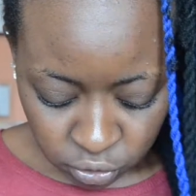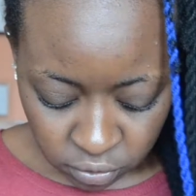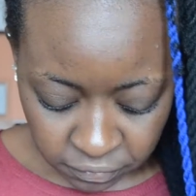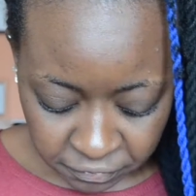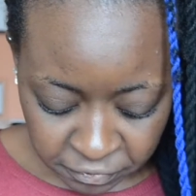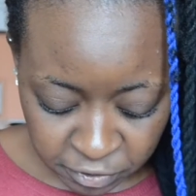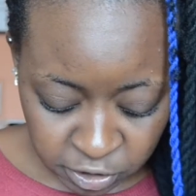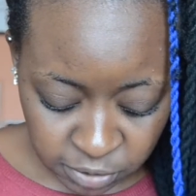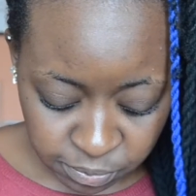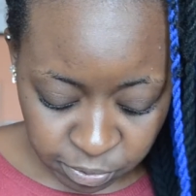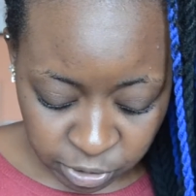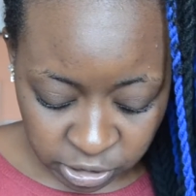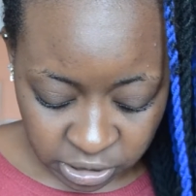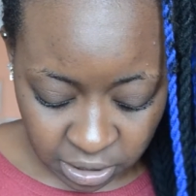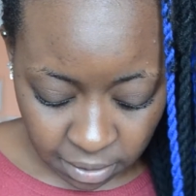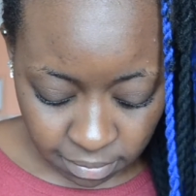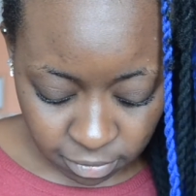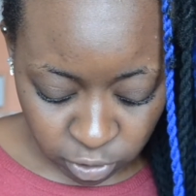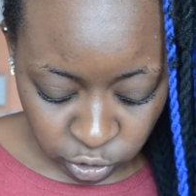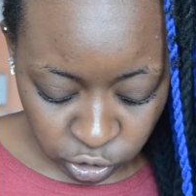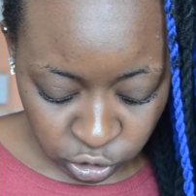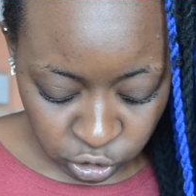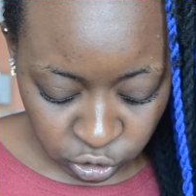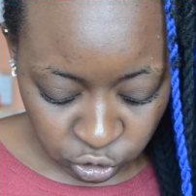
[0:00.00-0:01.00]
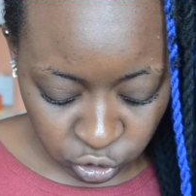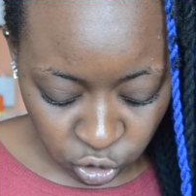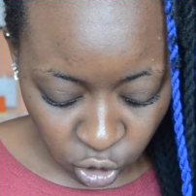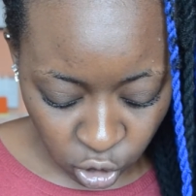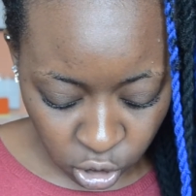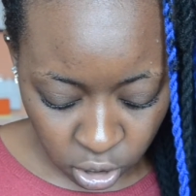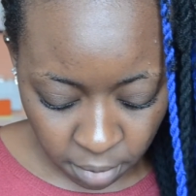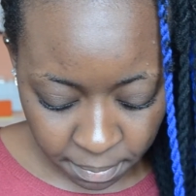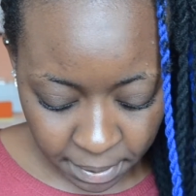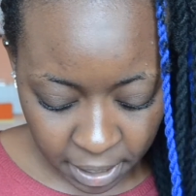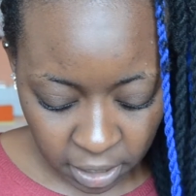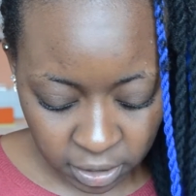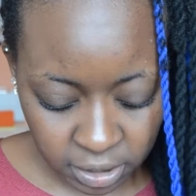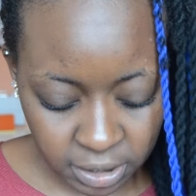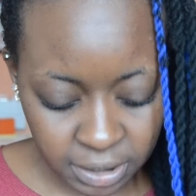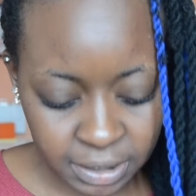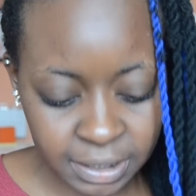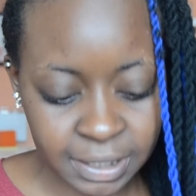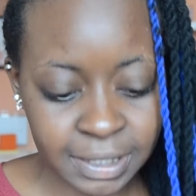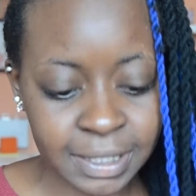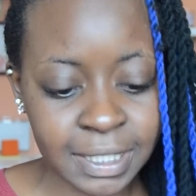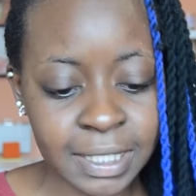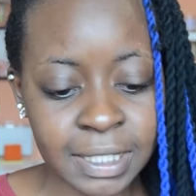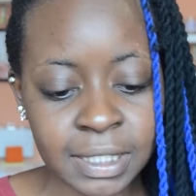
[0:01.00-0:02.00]
the first brush I'm going to talk about is
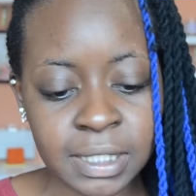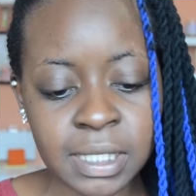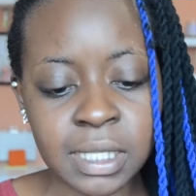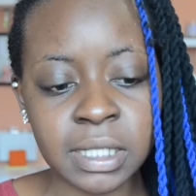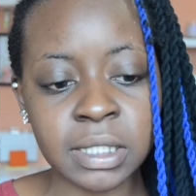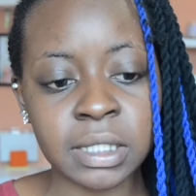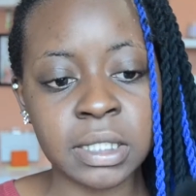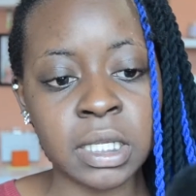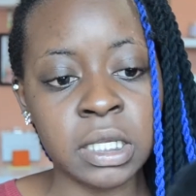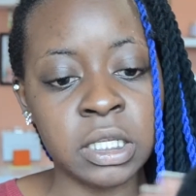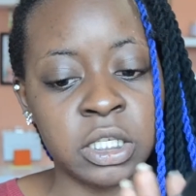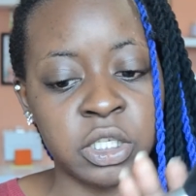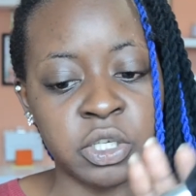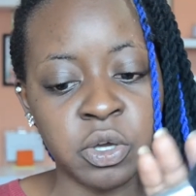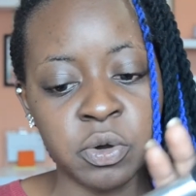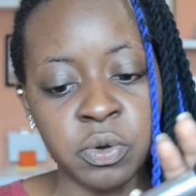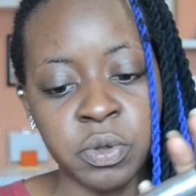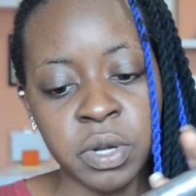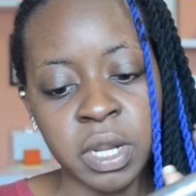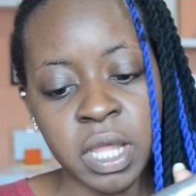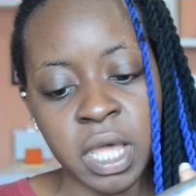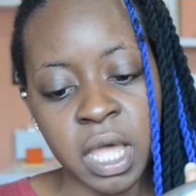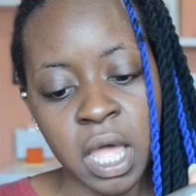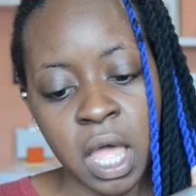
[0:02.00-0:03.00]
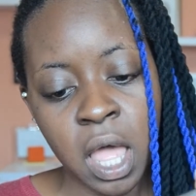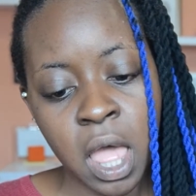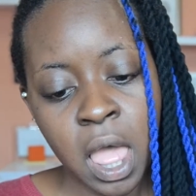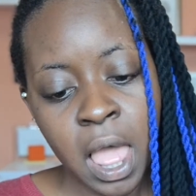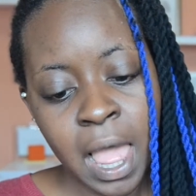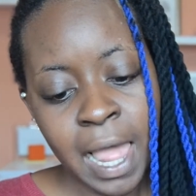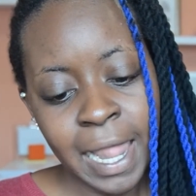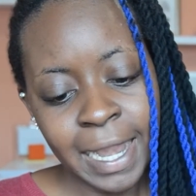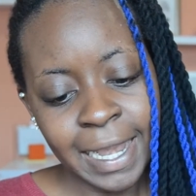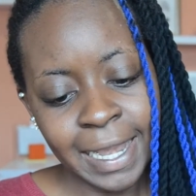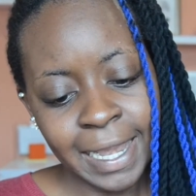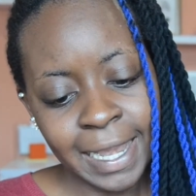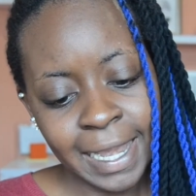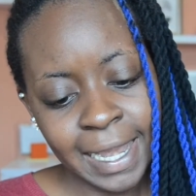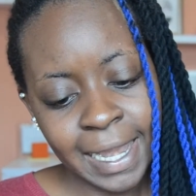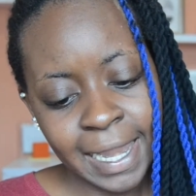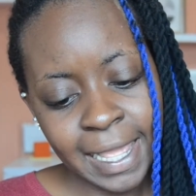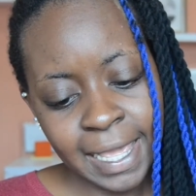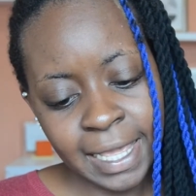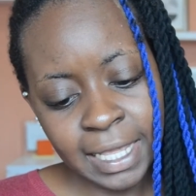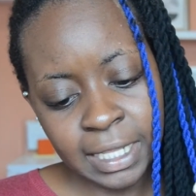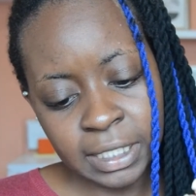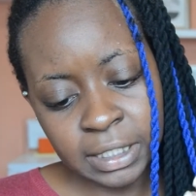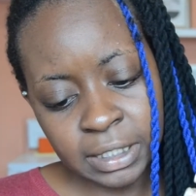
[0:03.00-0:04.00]
this a Sedona
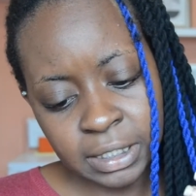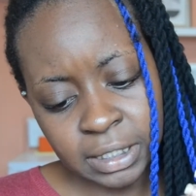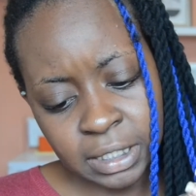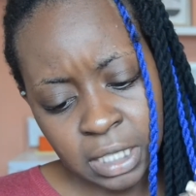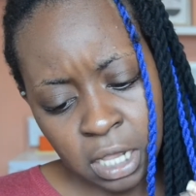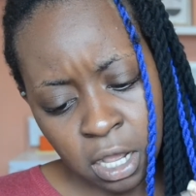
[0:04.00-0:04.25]
Lace